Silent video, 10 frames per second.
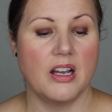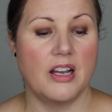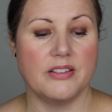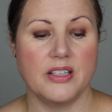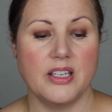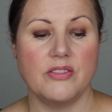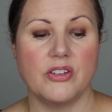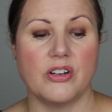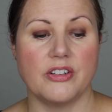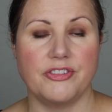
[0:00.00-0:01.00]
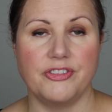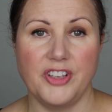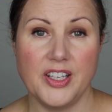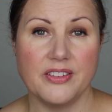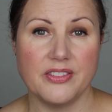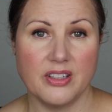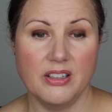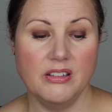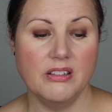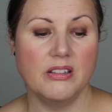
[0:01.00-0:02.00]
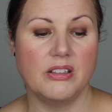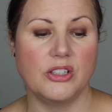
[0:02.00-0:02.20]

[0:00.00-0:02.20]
I think even on a fair skin,